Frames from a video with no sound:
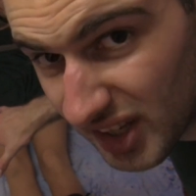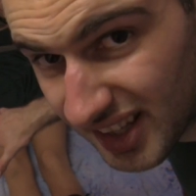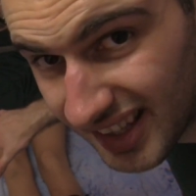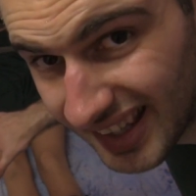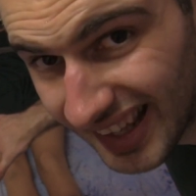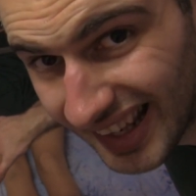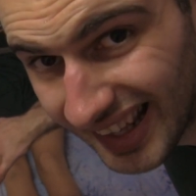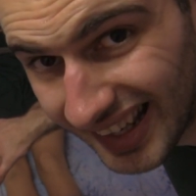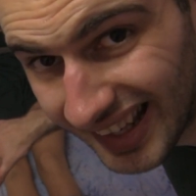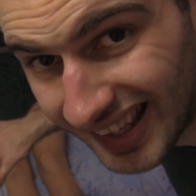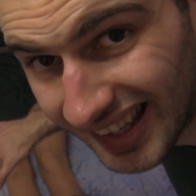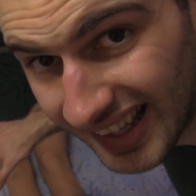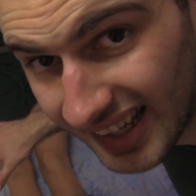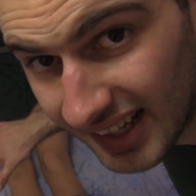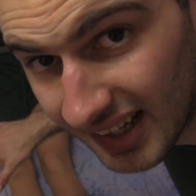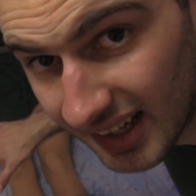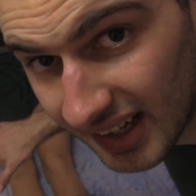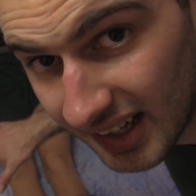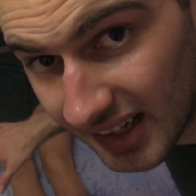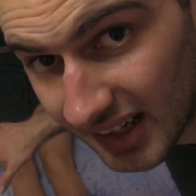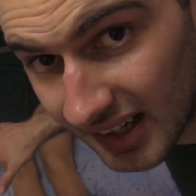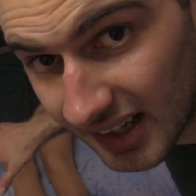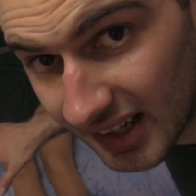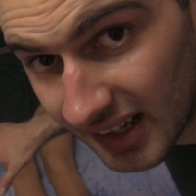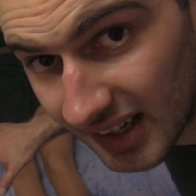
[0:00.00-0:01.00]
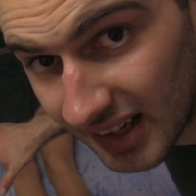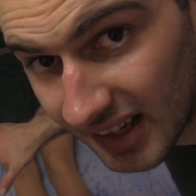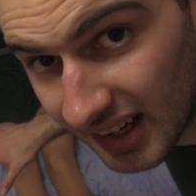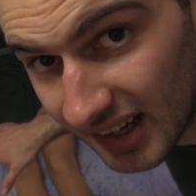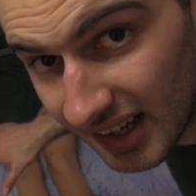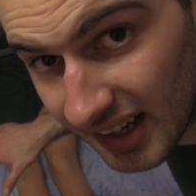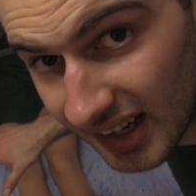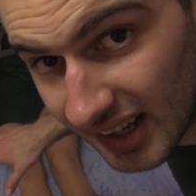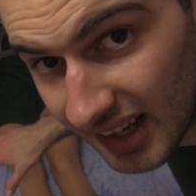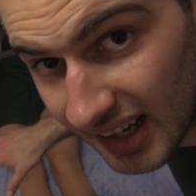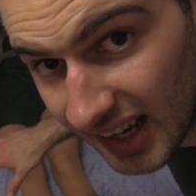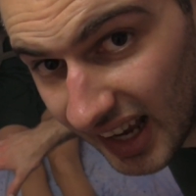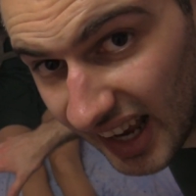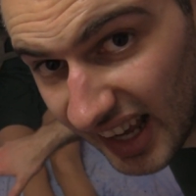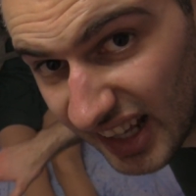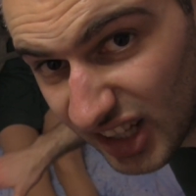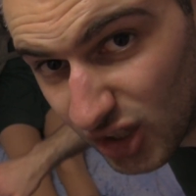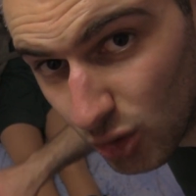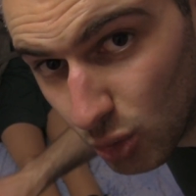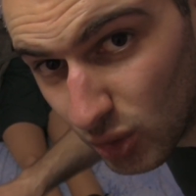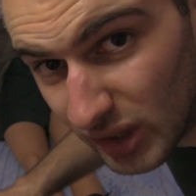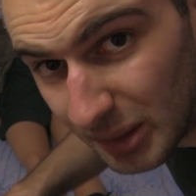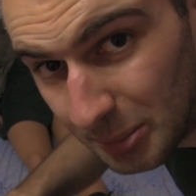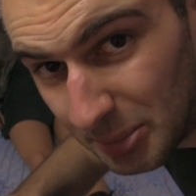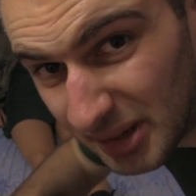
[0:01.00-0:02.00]
authentic and
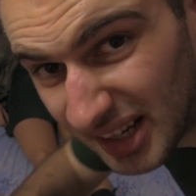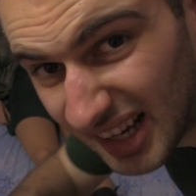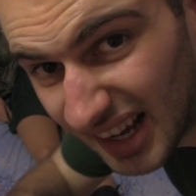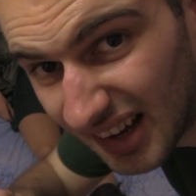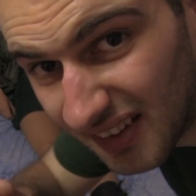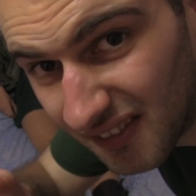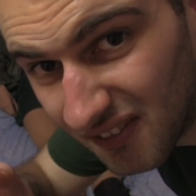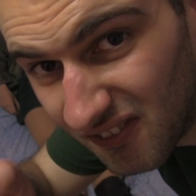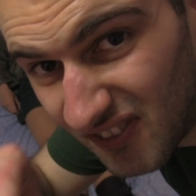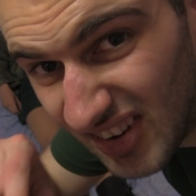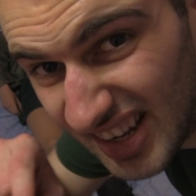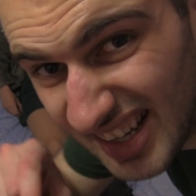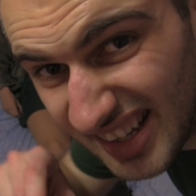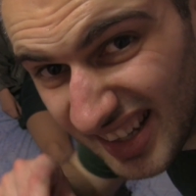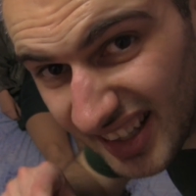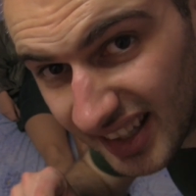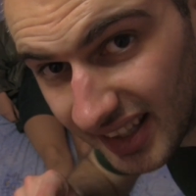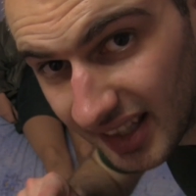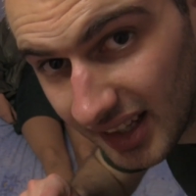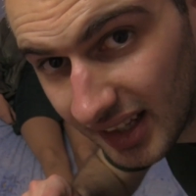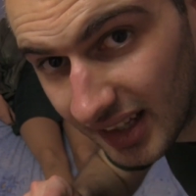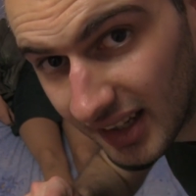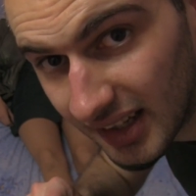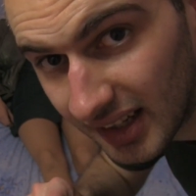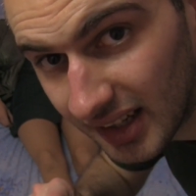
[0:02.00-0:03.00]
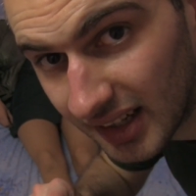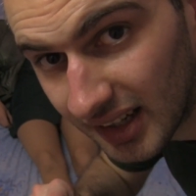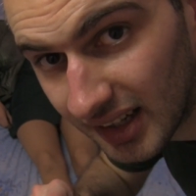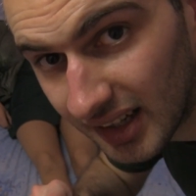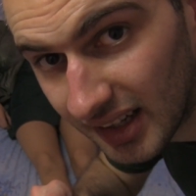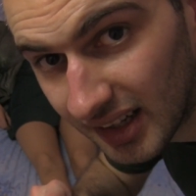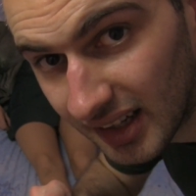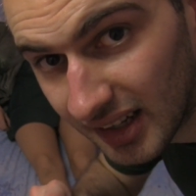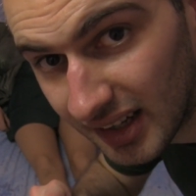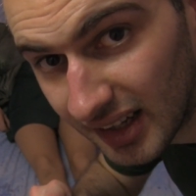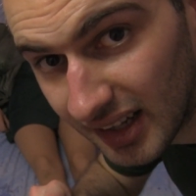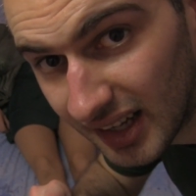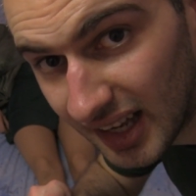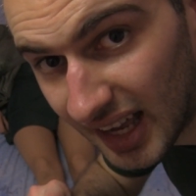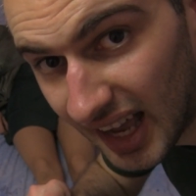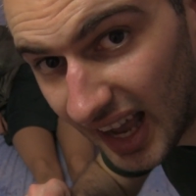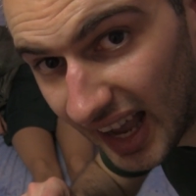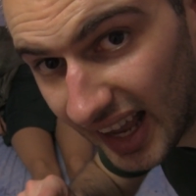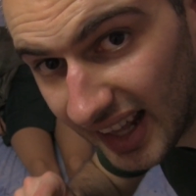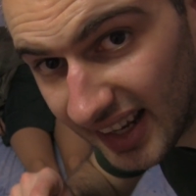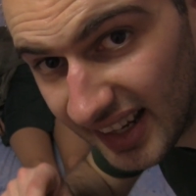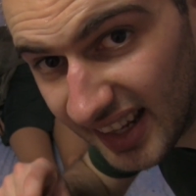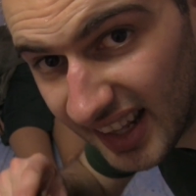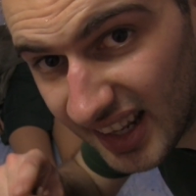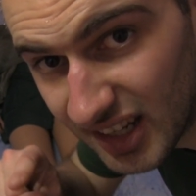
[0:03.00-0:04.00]
you will be convinced
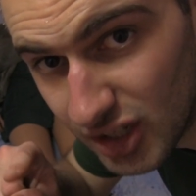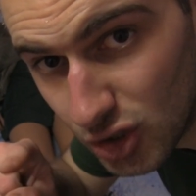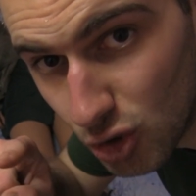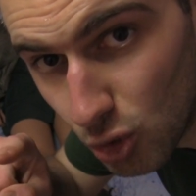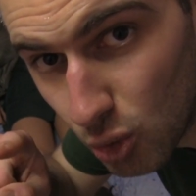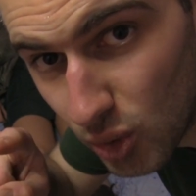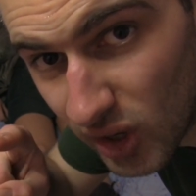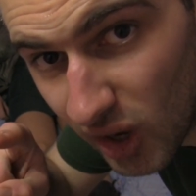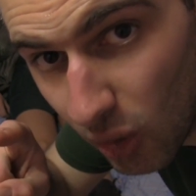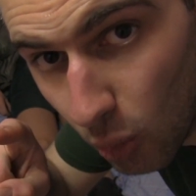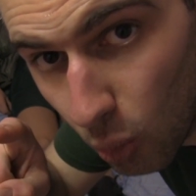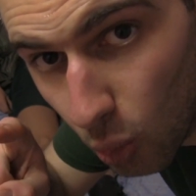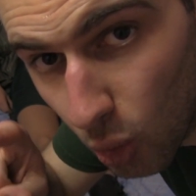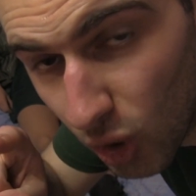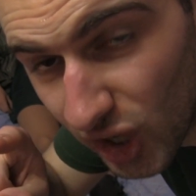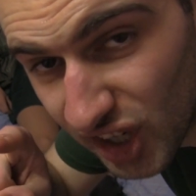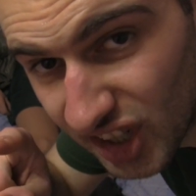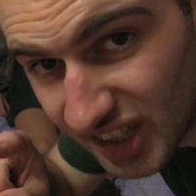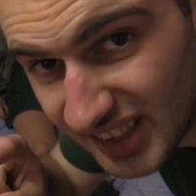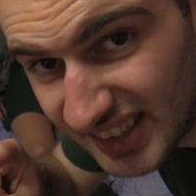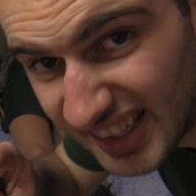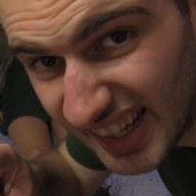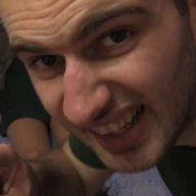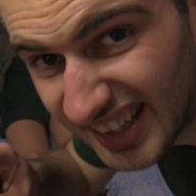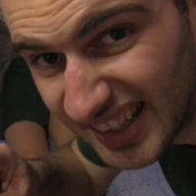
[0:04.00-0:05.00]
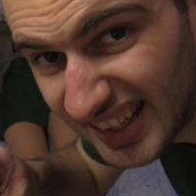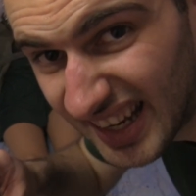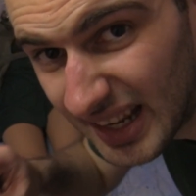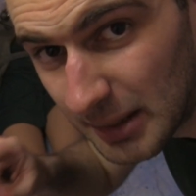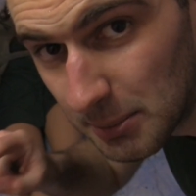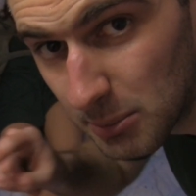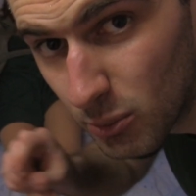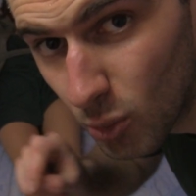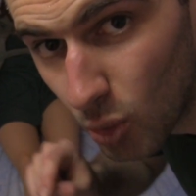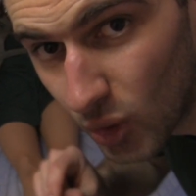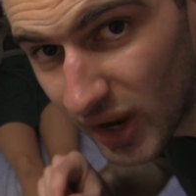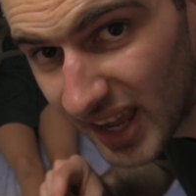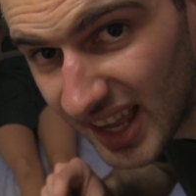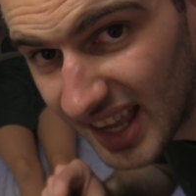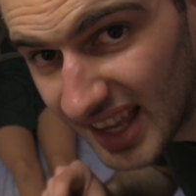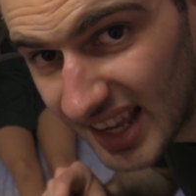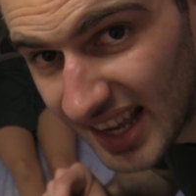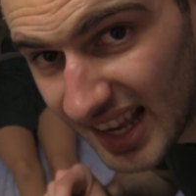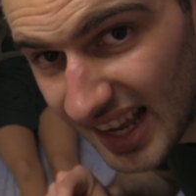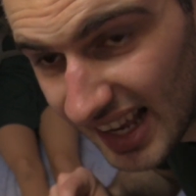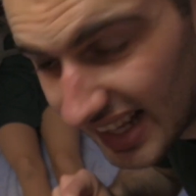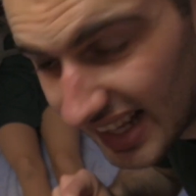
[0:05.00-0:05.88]
and then you will work the same way